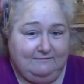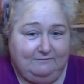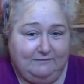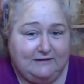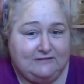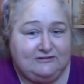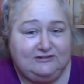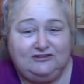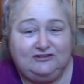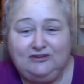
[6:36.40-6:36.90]

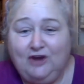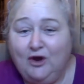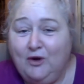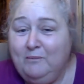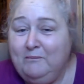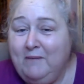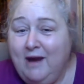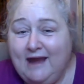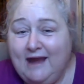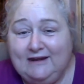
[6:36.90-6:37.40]
is so
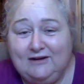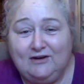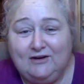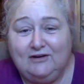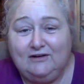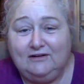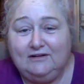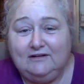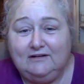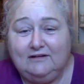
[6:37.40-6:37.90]

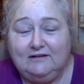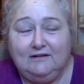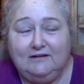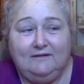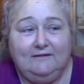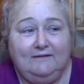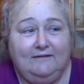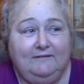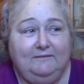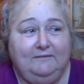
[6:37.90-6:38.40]
minor,
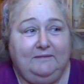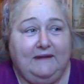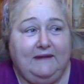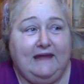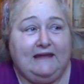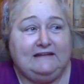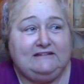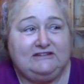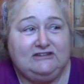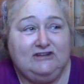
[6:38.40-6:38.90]

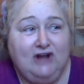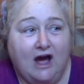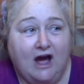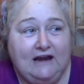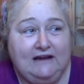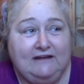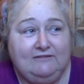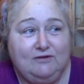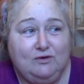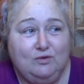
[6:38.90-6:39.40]
it's
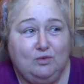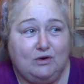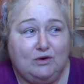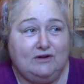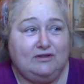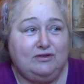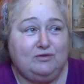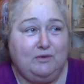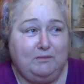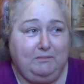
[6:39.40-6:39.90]
not even
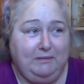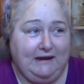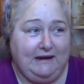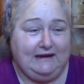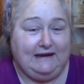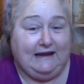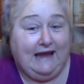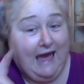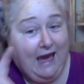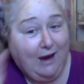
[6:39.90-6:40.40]
worth
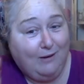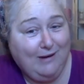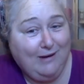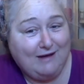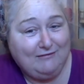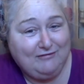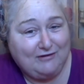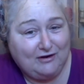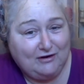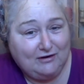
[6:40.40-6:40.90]
repeating.
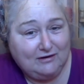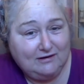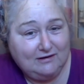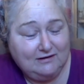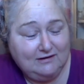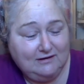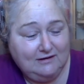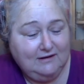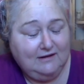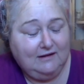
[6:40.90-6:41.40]
However,
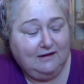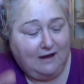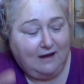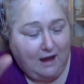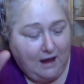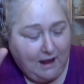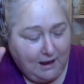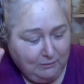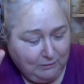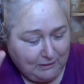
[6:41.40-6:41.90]

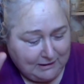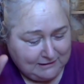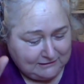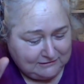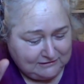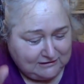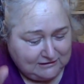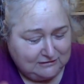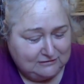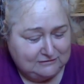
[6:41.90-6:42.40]
I wanted
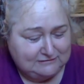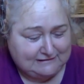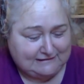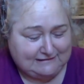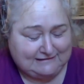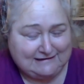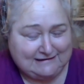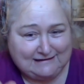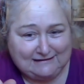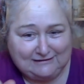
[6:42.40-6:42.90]
to use
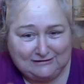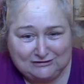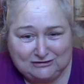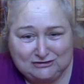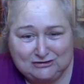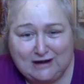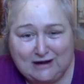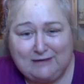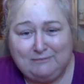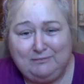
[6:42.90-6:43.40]
it to
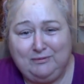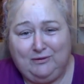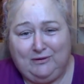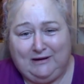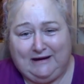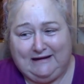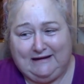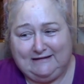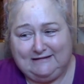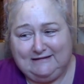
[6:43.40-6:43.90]
illustrate a
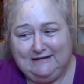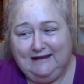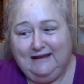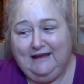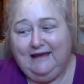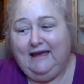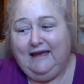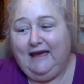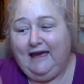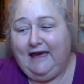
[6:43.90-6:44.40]
point.
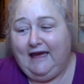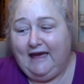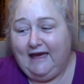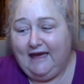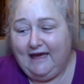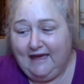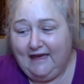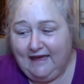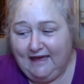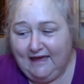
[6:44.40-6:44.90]

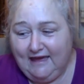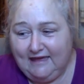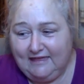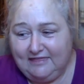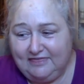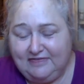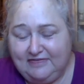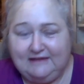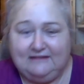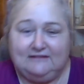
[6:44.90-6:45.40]

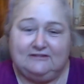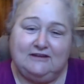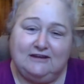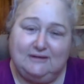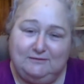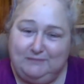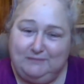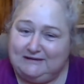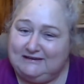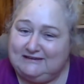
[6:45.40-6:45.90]
Things
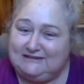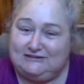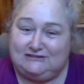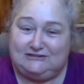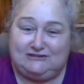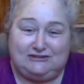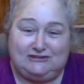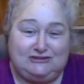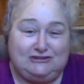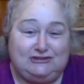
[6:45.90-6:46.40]
could be
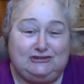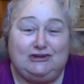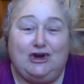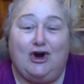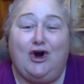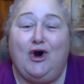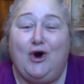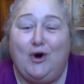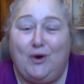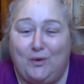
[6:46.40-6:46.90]

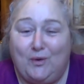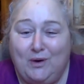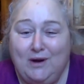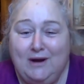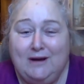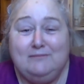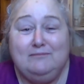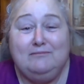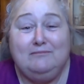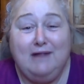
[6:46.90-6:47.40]
so
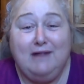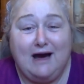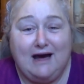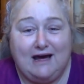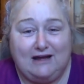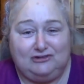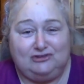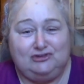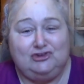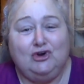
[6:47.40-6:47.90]

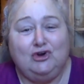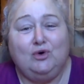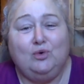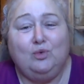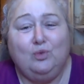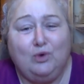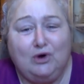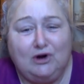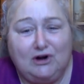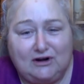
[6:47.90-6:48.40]
much
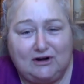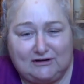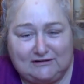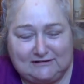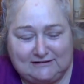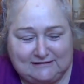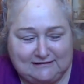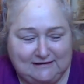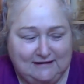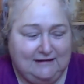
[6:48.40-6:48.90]

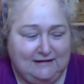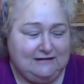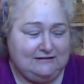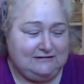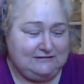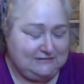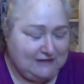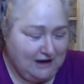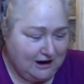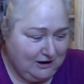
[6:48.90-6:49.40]
worse.
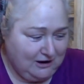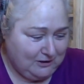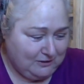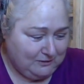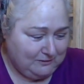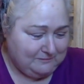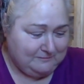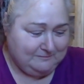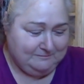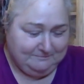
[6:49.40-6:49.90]
So